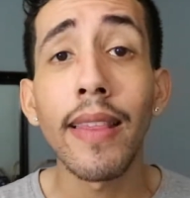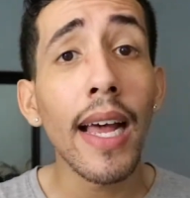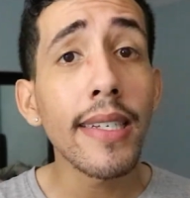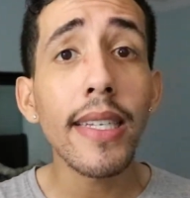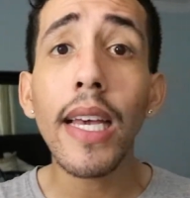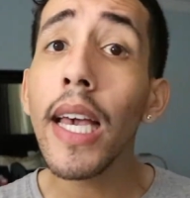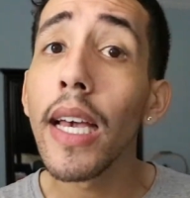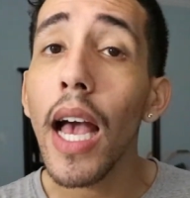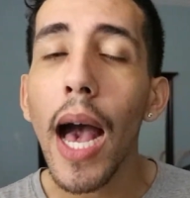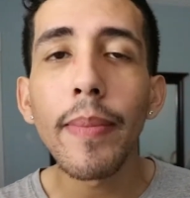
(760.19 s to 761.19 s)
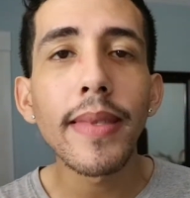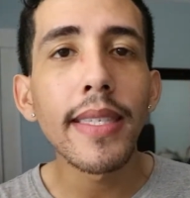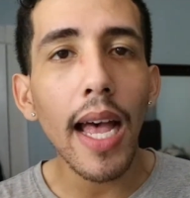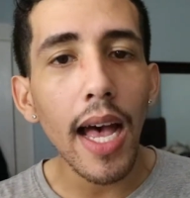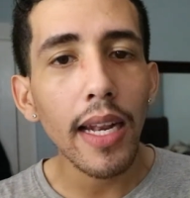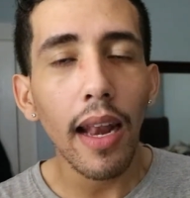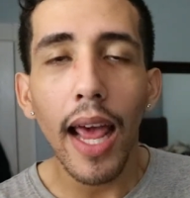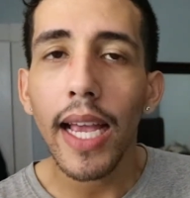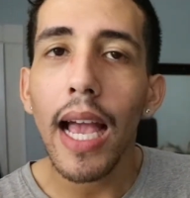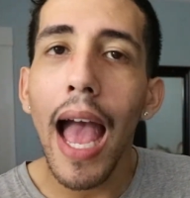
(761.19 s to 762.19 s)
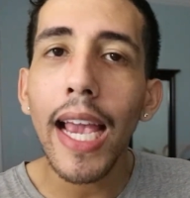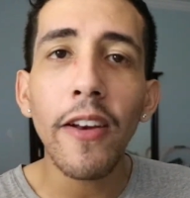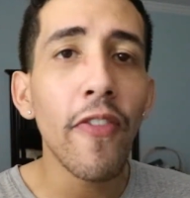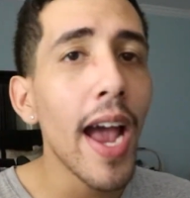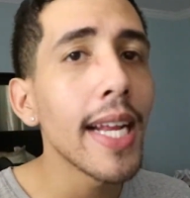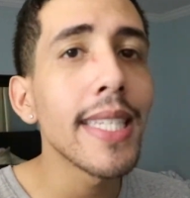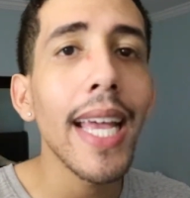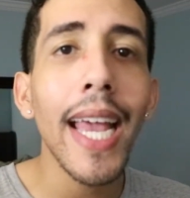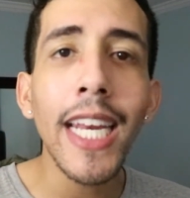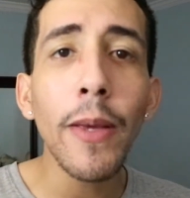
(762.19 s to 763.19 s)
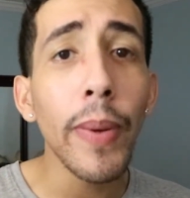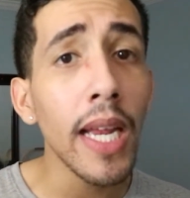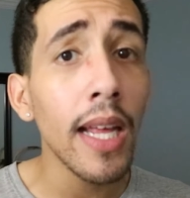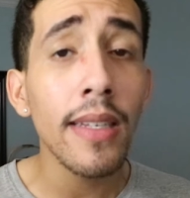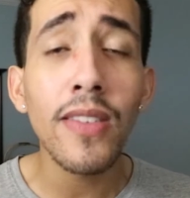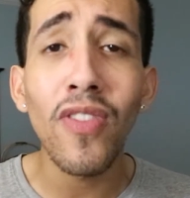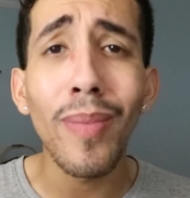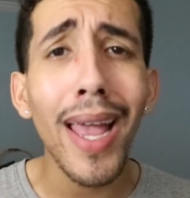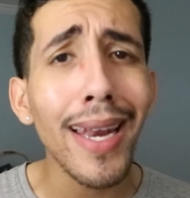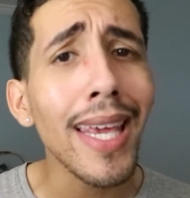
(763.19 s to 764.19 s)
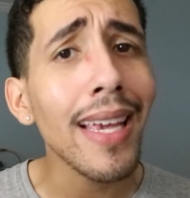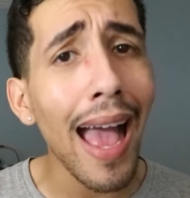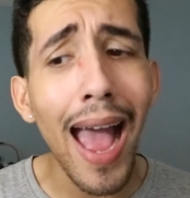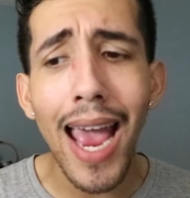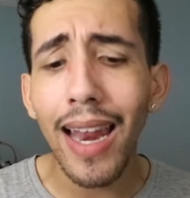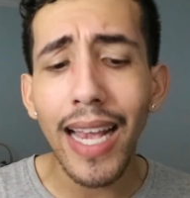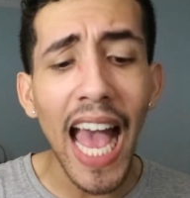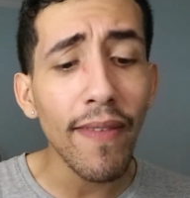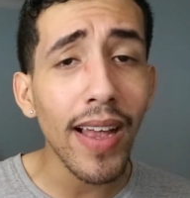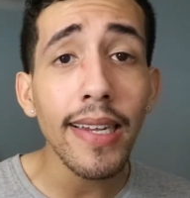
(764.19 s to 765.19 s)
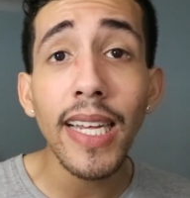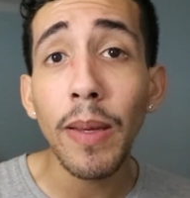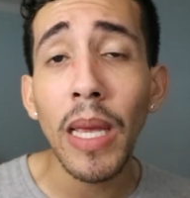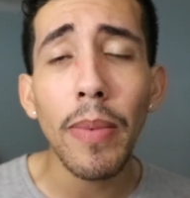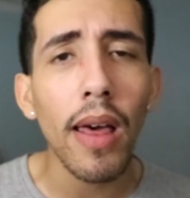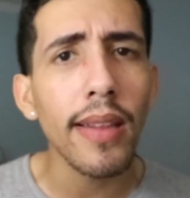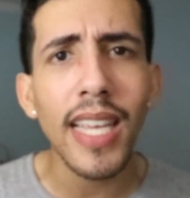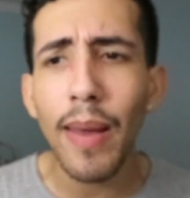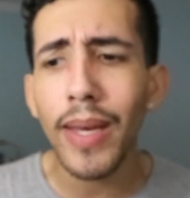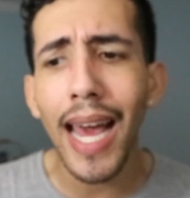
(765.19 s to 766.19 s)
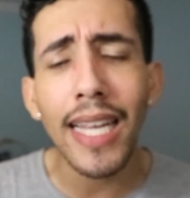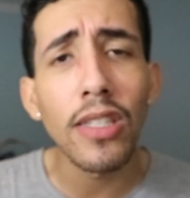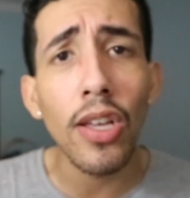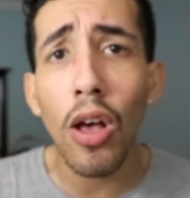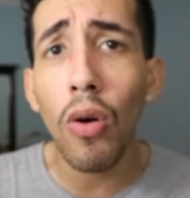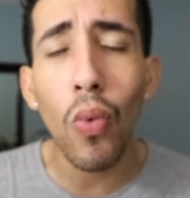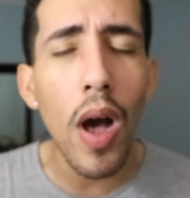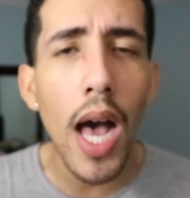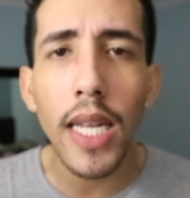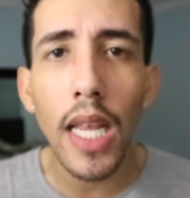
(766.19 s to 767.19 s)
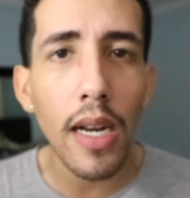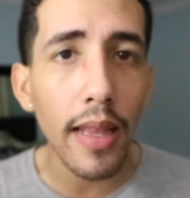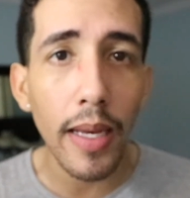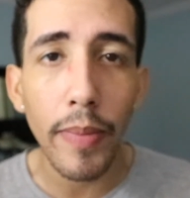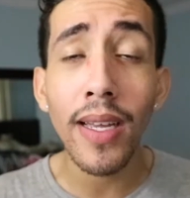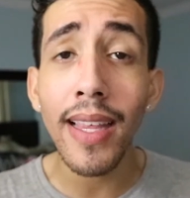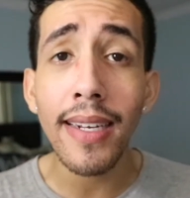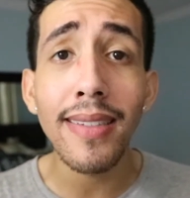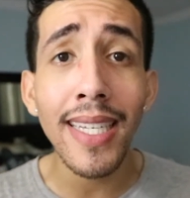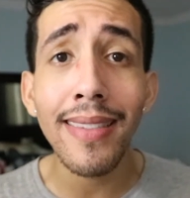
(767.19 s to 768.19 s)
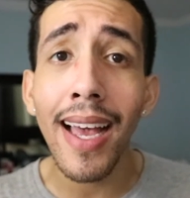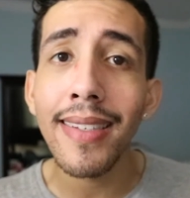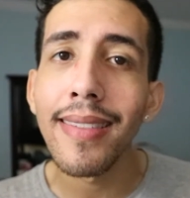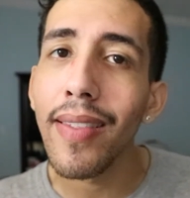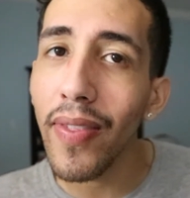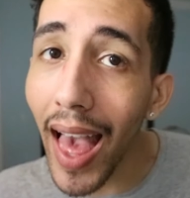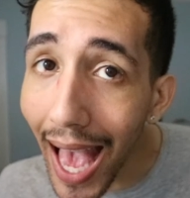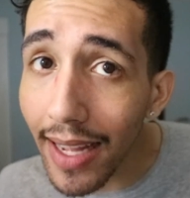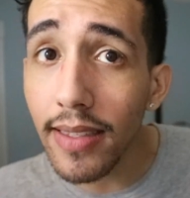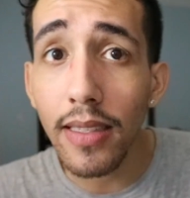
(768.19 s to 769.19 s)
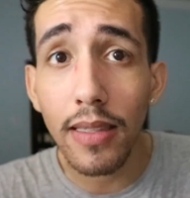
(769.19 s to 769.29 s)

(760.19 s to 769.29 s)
And that's it, I'm done. Like, I can find any penis from any guy. Like, I have guys hitting me up all the time and I don't want none of them. And that's it, that's that.